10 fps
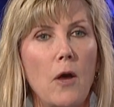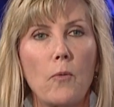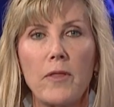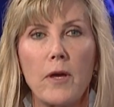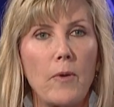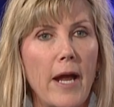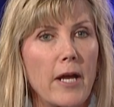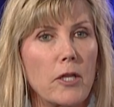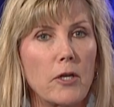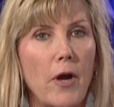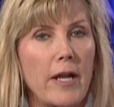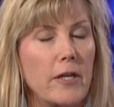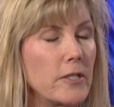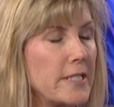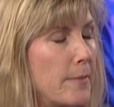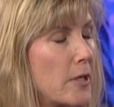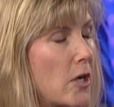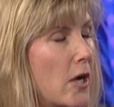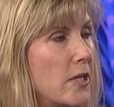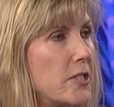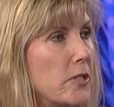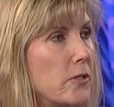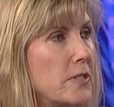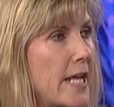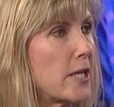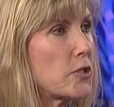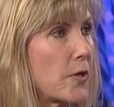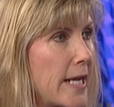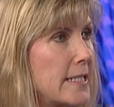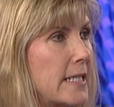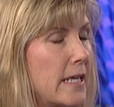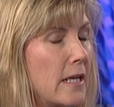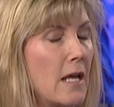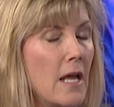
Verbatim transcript: with a regular credit or debit card to take transit.